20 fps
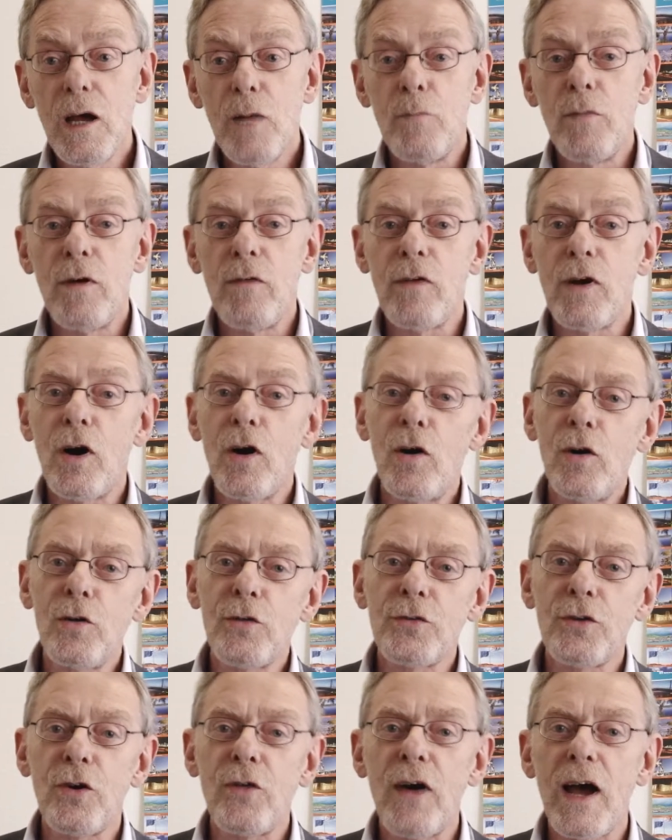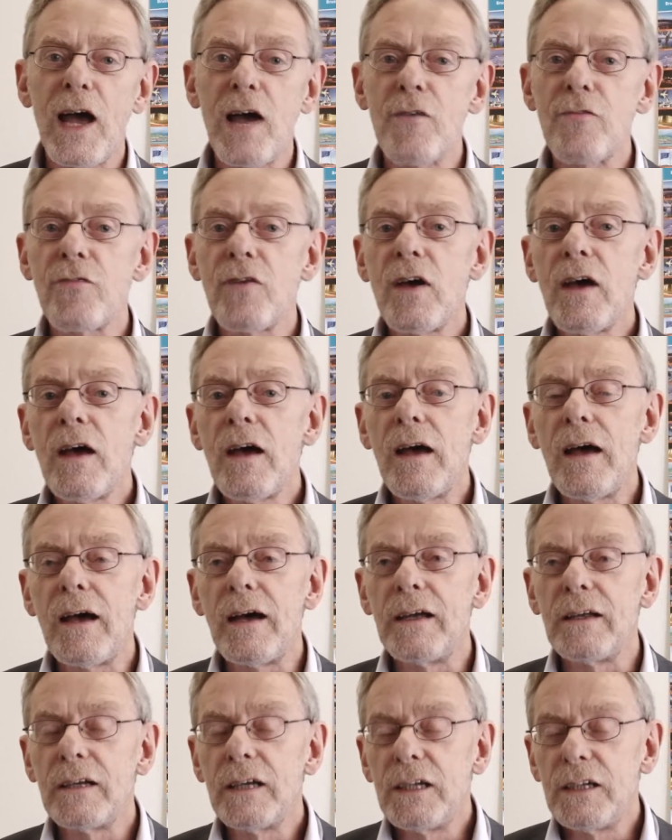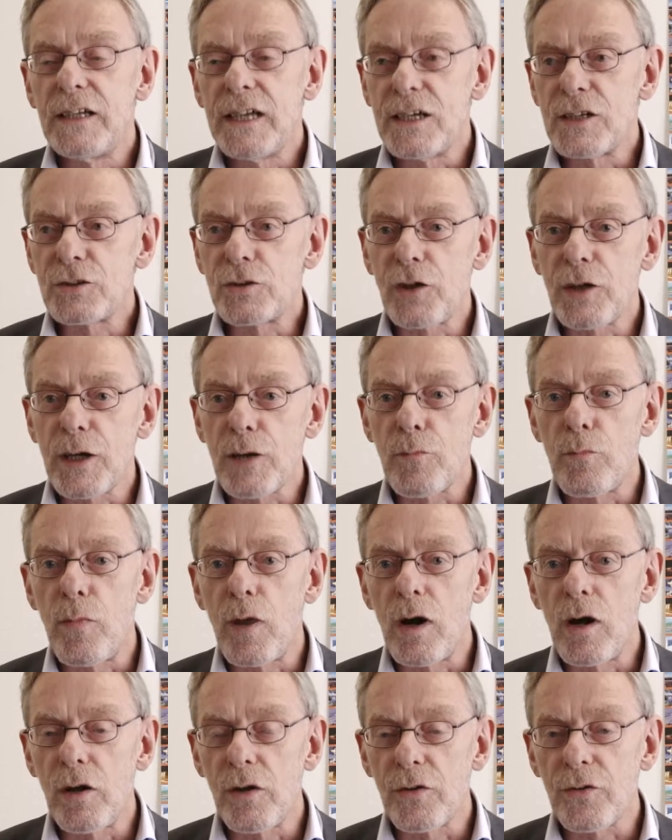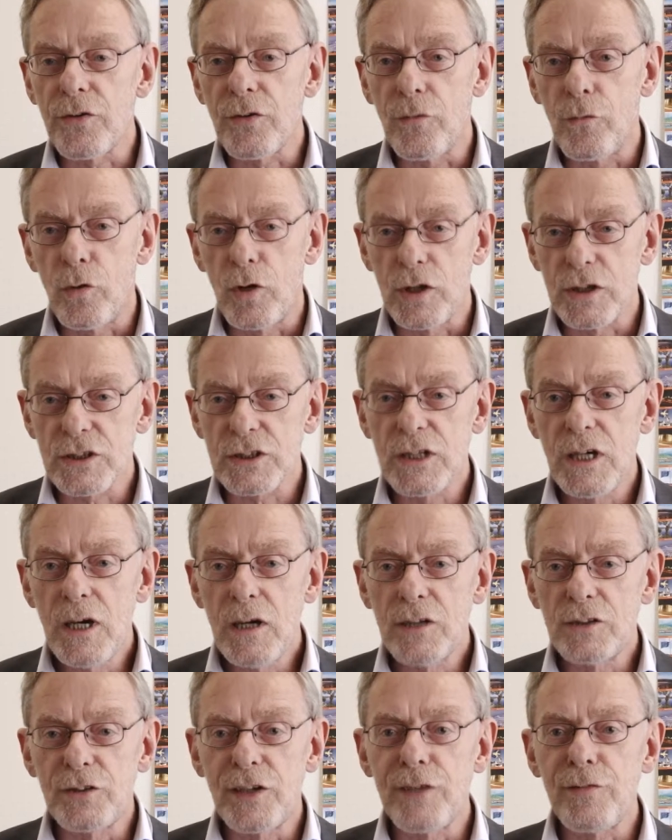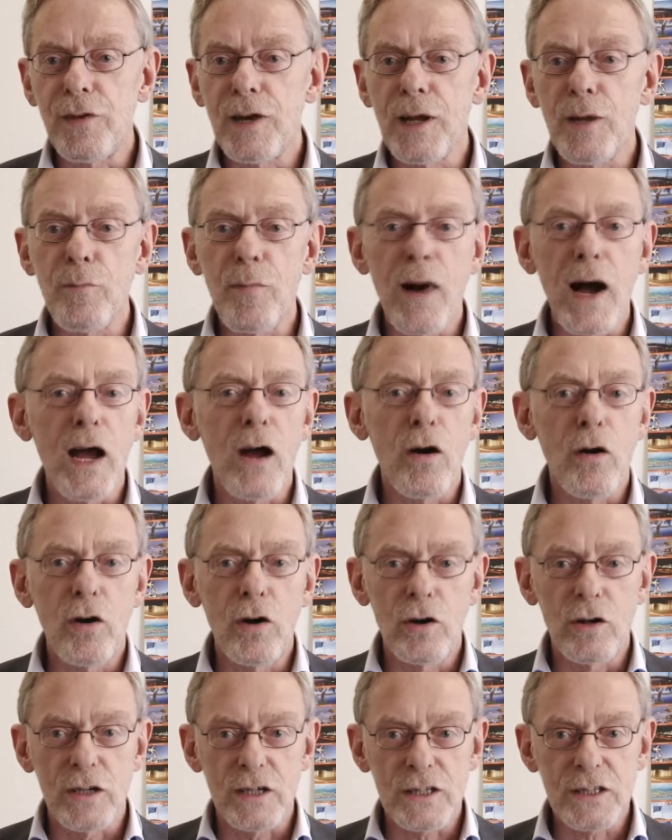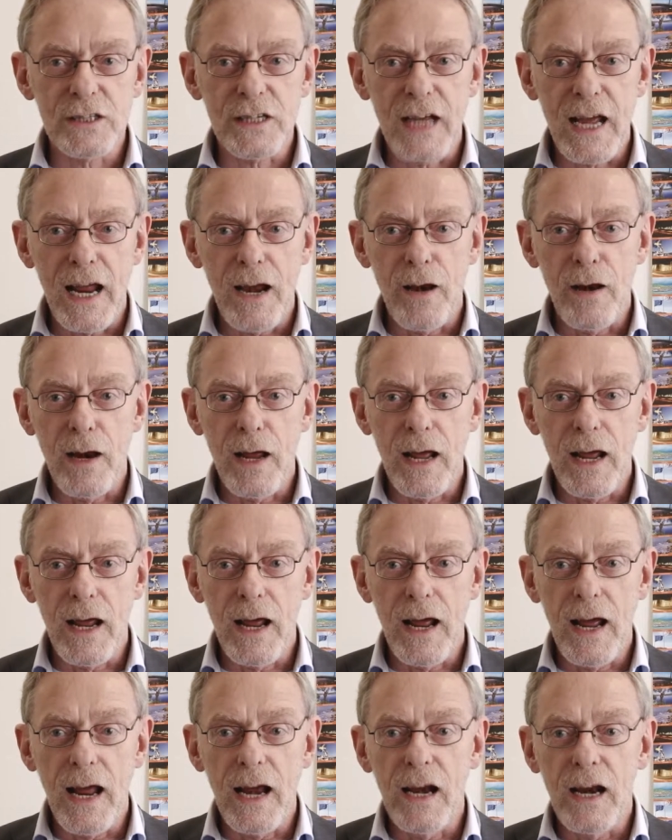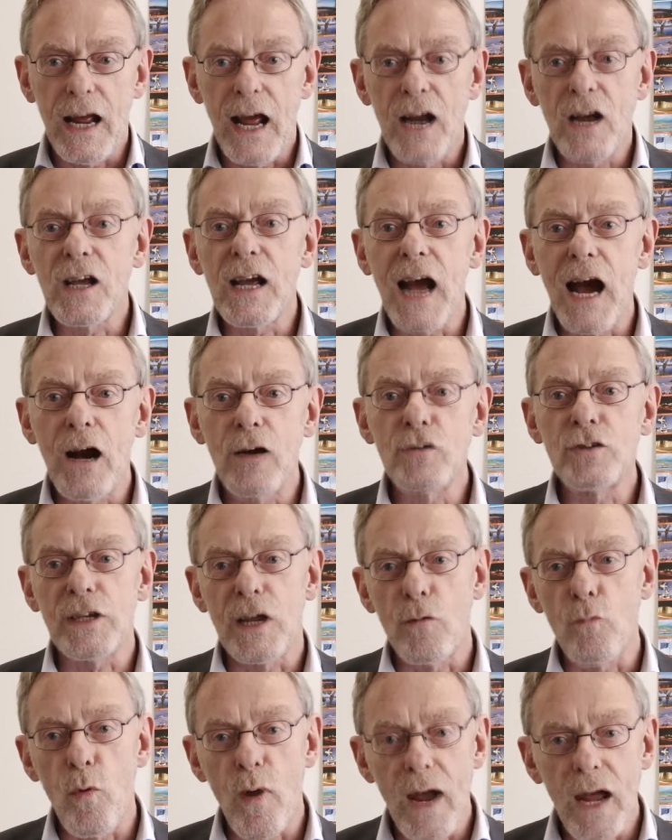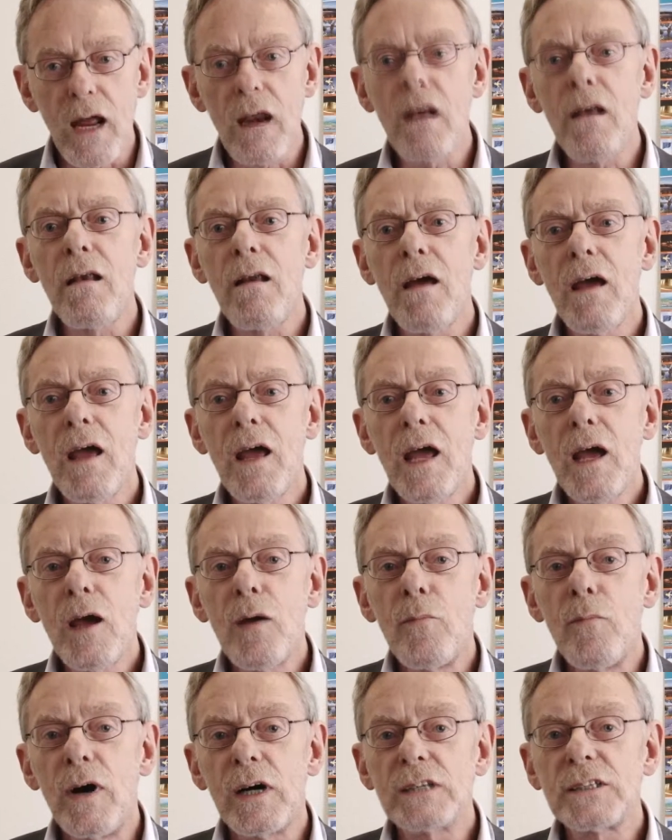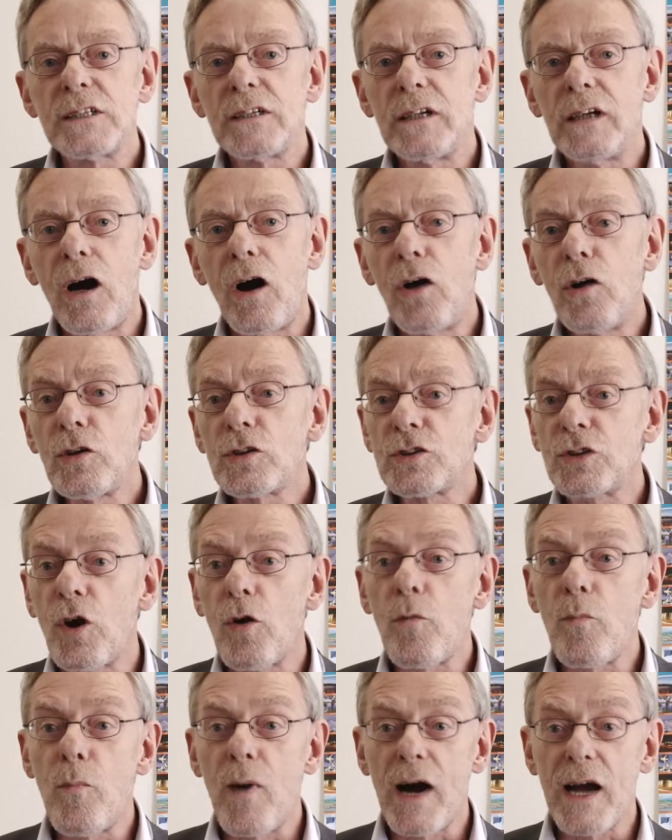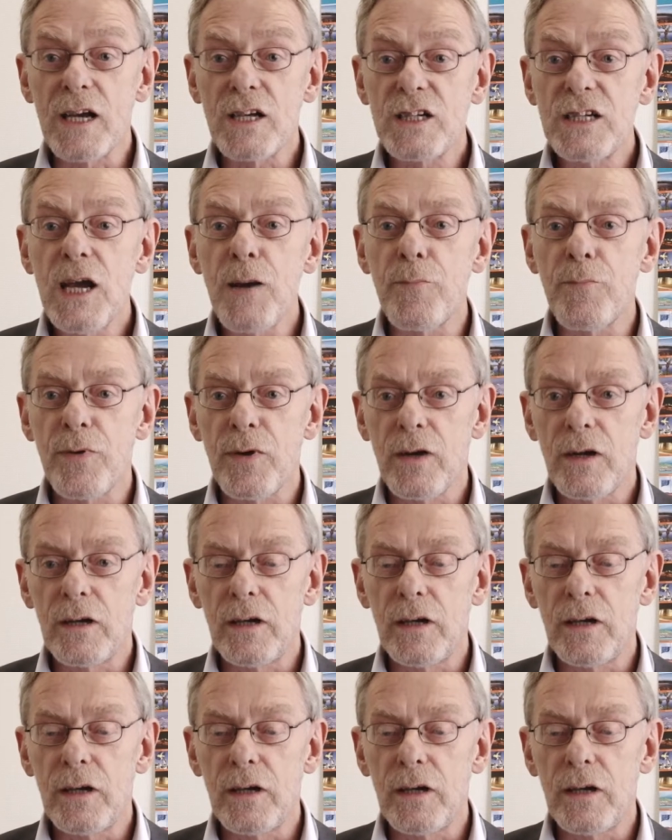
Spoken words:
But we also have the historic band was traveling by horse and couch and wagon, but also by ship.